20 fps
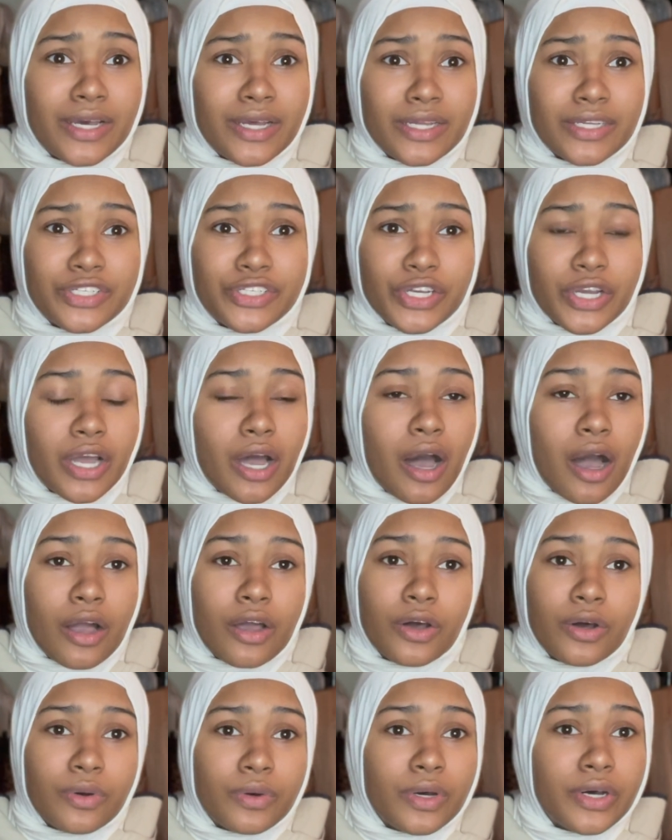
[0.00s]

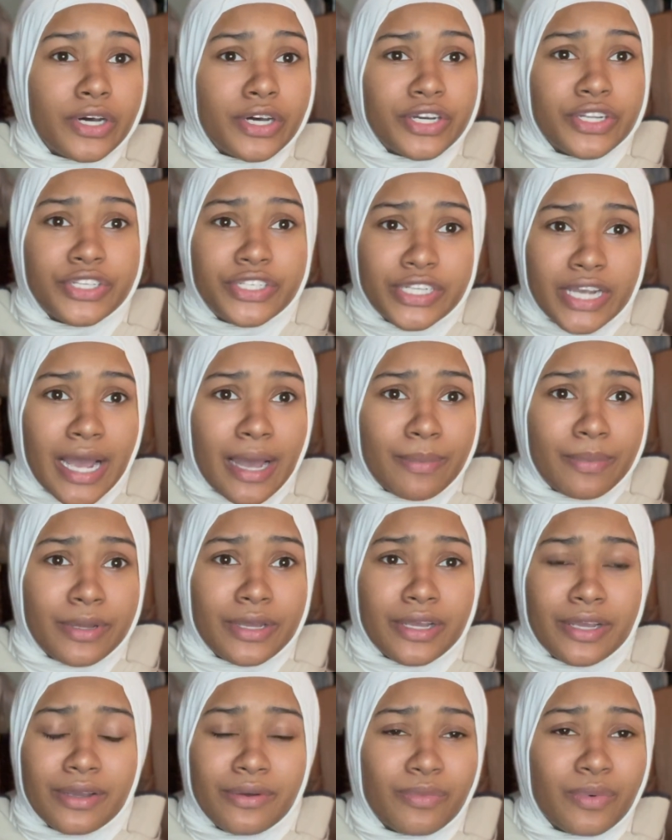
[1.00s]
Chicago Hood
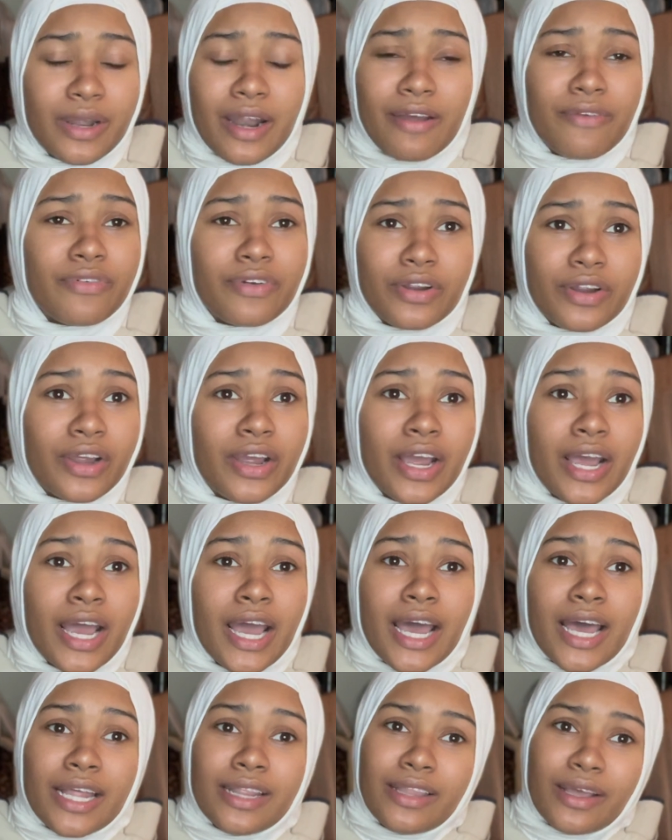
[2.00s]
Jabby, whatever,
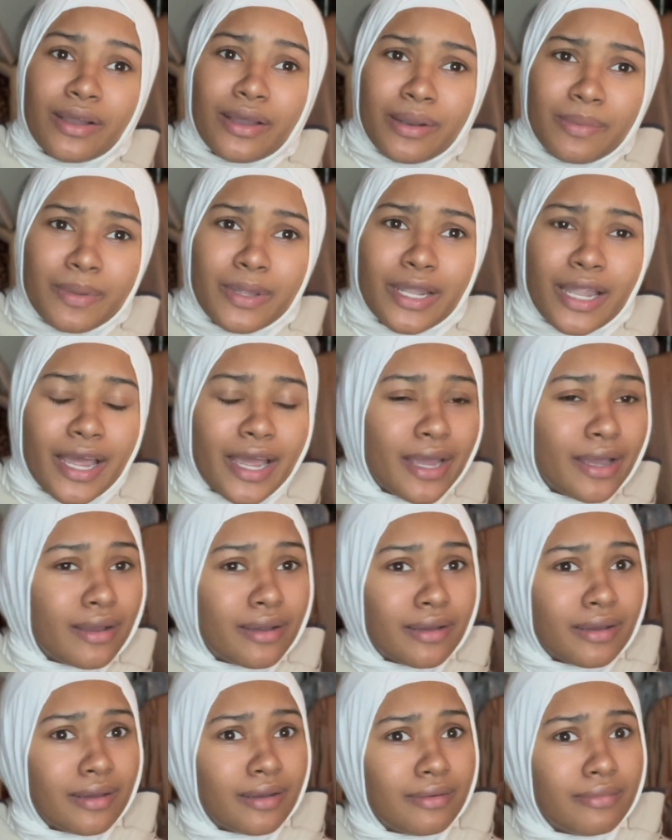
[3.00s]
they're gonna be like,
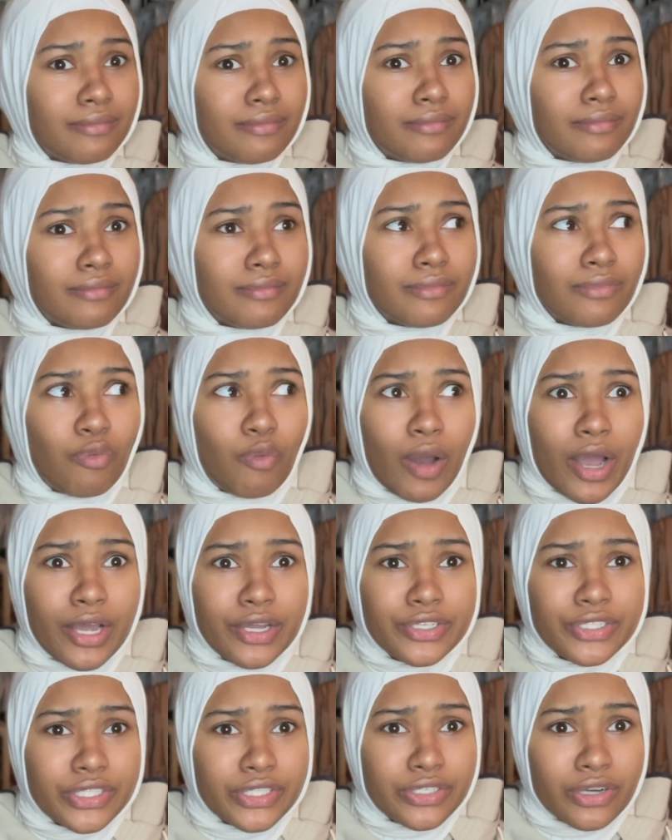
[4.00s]
why
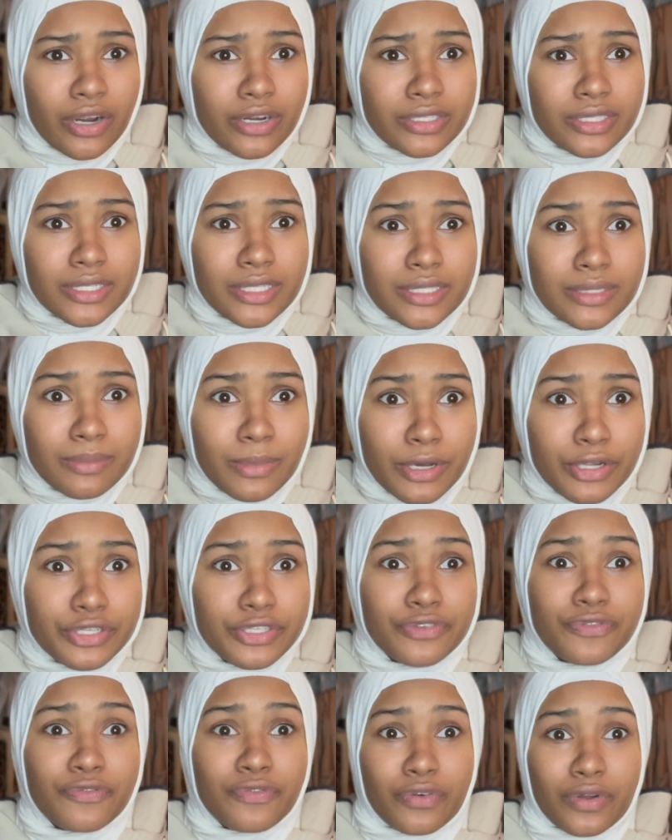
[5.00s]
is she charging this
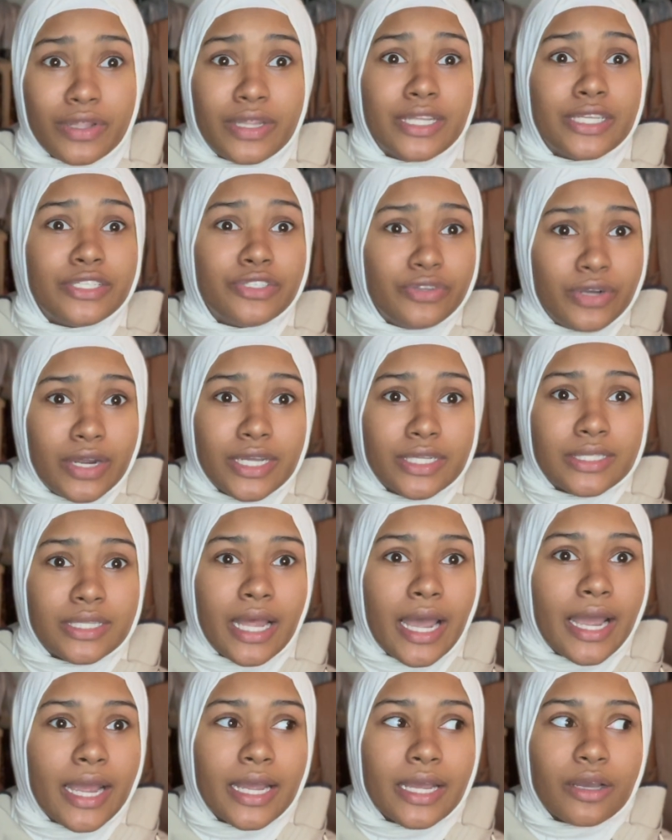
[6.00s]
much for this dress?
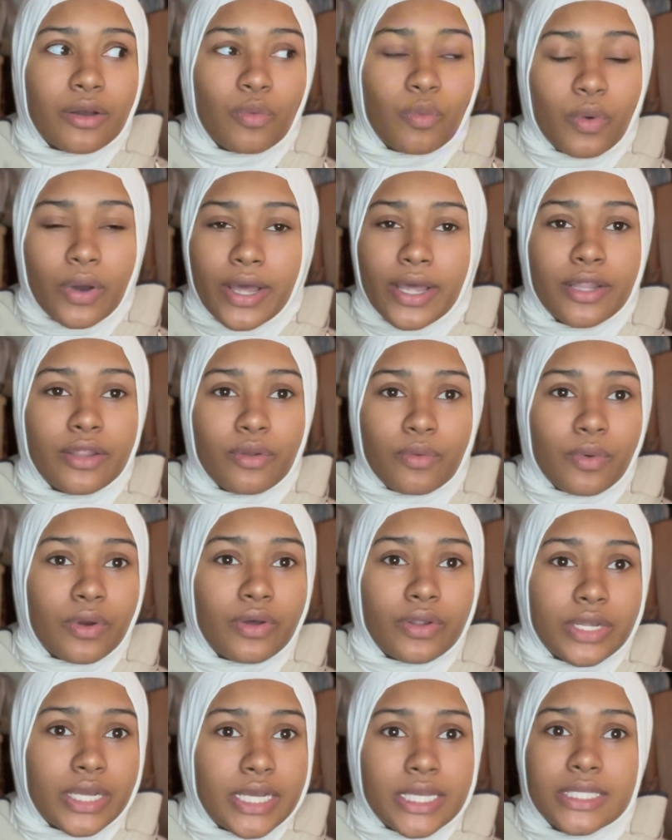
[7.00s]
Like, what in the
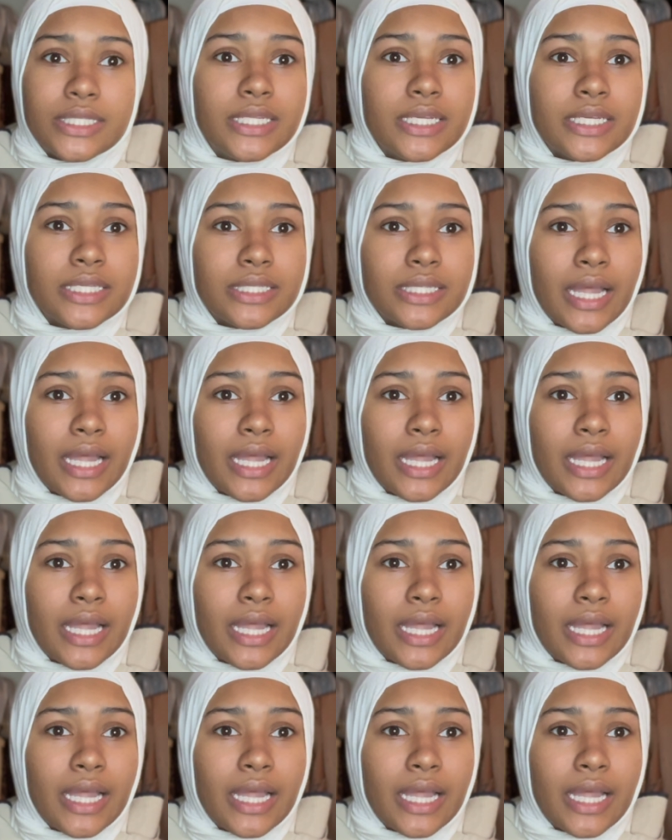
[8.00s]
world is this?